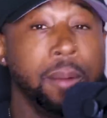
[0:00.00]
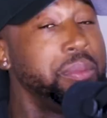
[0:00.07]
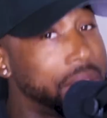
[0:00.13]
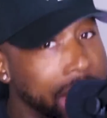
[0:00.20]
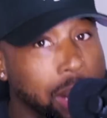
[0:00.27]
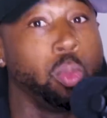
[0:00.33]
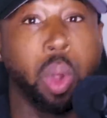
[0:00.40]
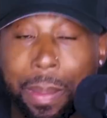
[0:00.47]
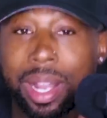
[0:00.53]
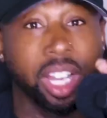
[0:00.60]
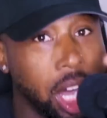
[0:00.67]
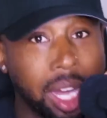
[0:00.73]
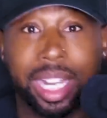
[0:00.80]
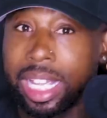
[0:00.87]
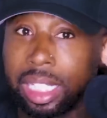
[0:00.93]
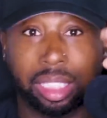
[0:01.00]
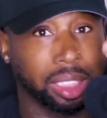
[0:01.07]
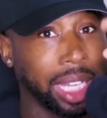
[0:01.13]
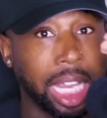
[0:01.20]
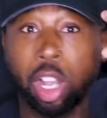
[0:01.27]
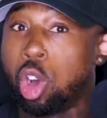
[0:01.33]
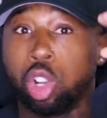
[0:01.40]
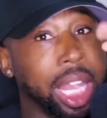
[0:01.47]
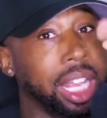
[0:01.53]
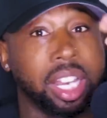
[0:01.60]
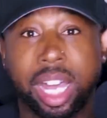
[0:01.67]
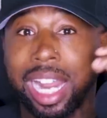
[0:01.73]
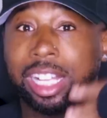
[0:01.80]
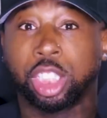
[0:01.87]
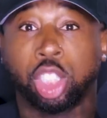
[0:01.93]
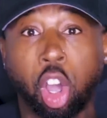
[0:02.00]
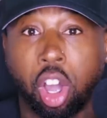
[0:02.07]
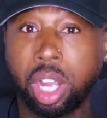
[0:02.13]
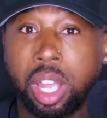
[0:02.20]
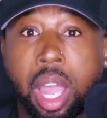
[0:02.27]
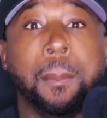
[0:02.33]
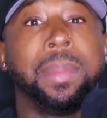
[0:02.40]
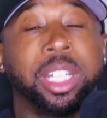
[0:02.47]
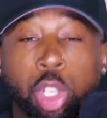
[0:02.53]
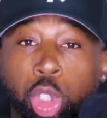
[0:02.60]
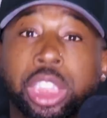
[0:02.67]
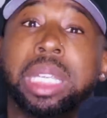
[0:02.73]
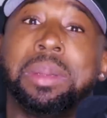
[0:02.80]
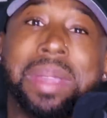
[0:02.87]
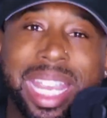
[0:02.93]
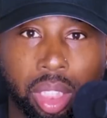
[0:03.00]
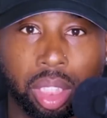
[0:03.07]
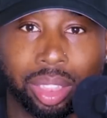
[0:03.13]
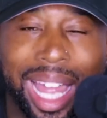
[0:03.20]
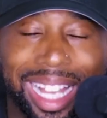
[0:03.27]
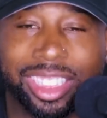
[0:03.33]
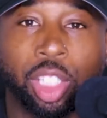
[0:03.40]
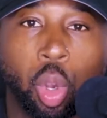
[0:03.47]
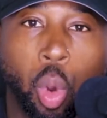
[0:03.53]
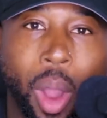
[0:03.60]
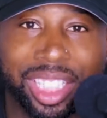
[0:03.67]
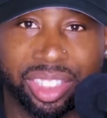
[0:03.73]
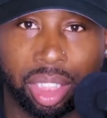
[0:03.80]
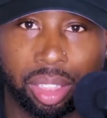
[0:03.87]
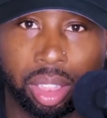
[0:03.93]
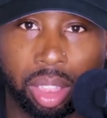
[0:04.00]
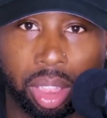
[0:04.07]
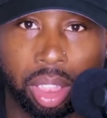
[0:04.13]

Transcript: Women love this. They love that talk. But do she mean it? That's the question.